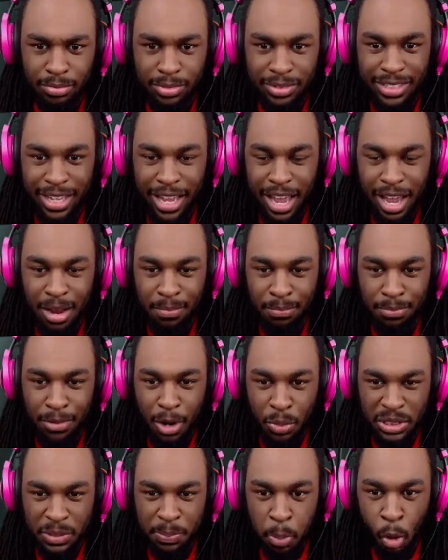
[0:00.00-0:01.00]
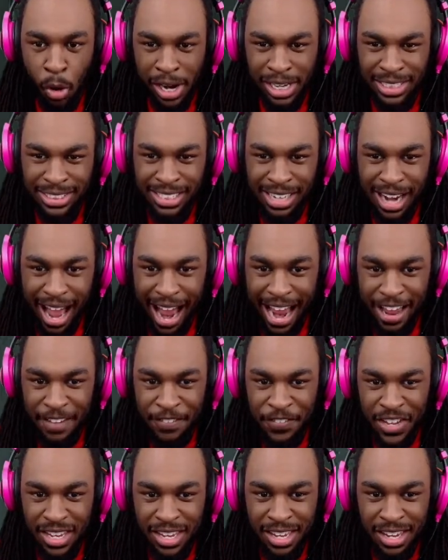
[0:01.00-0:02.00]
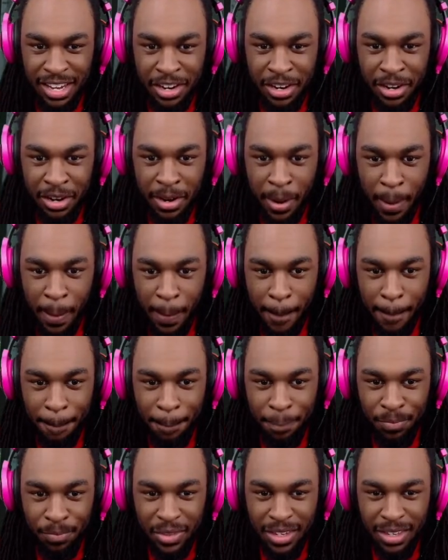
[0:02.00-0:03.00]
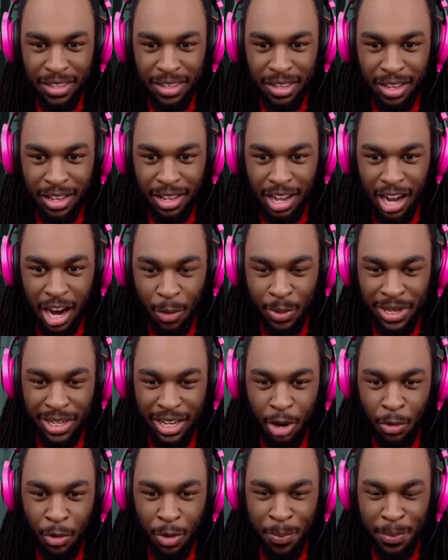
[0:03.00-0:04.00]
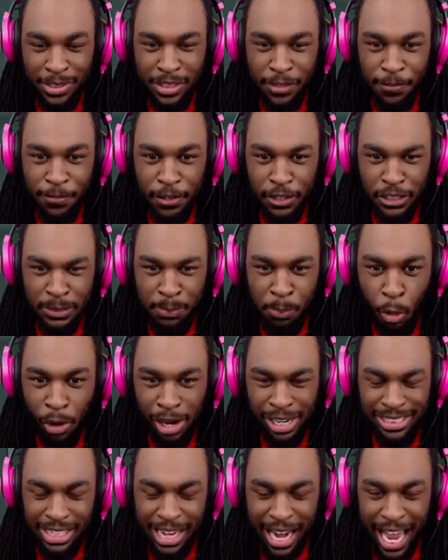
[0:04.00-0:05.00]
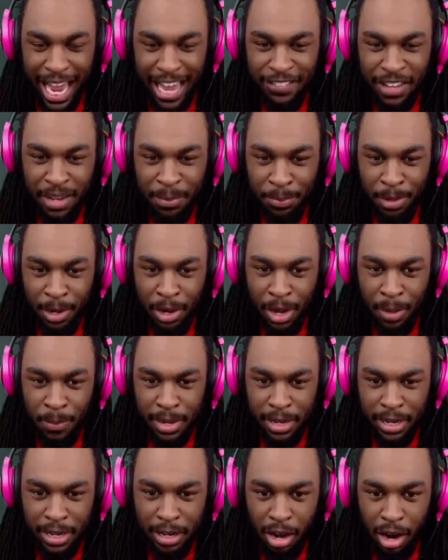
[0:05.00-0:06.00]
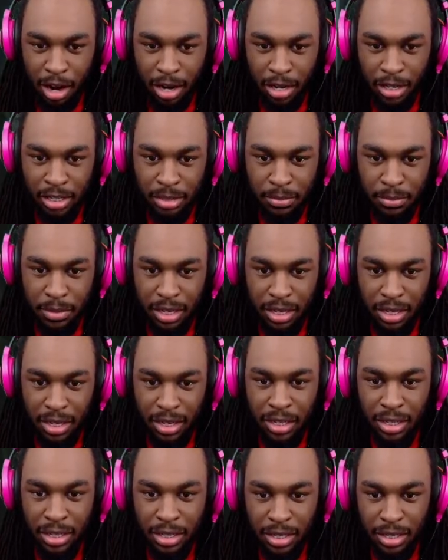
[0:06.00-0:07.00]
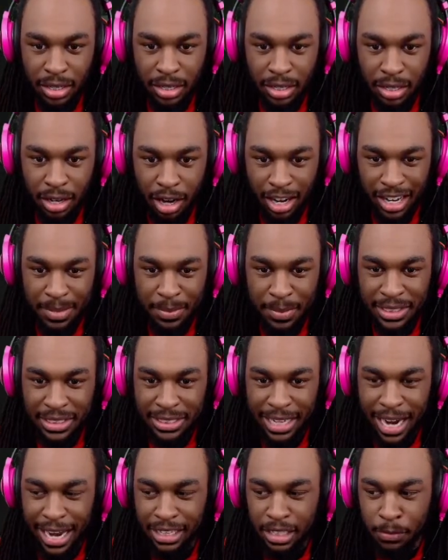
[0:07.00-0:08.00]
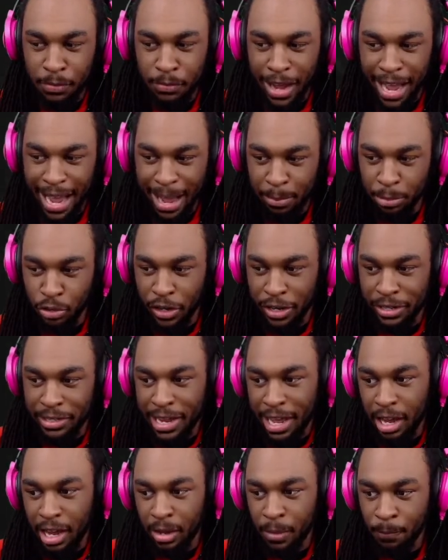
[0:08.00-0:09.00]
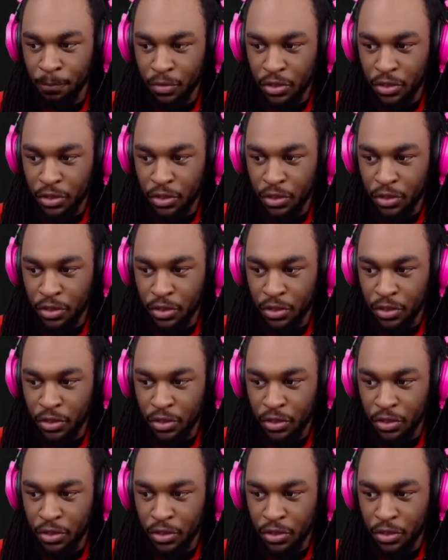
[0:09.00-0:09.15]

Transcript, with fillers: Damn, bro. Was Poison Ivy here? Are we are we about to verse Poison Ivy, bro? I'm getting Arkham, uh, Arkham Asylum vibes right now.